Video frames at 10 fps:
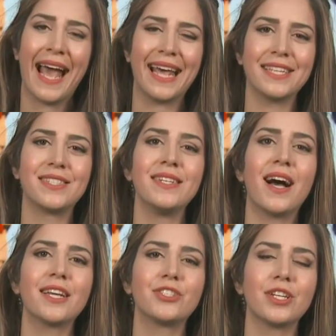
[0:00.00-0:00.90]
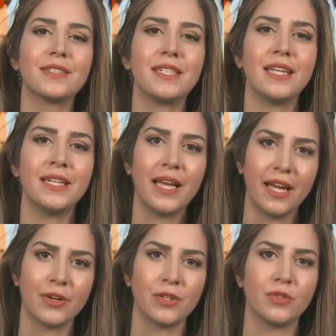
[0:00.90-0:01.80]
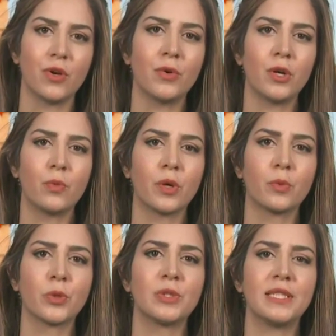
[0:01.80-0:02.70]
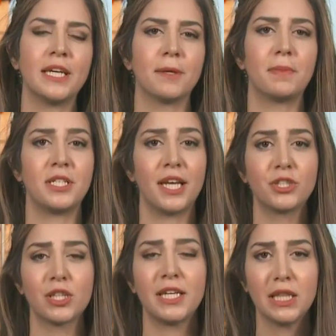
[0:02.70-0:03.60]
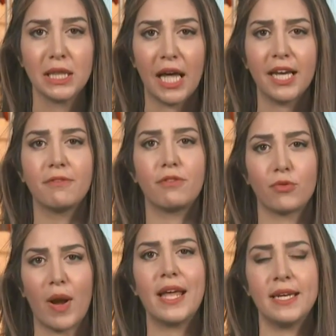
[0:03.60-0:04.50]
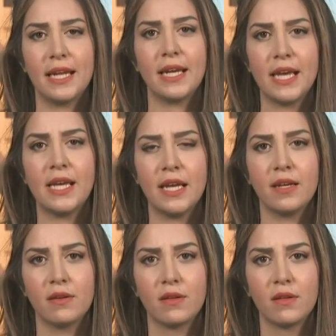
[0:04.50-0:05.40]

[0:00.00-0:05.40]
And it's not just in Arizona where we're seeing potentially life-threatening heat.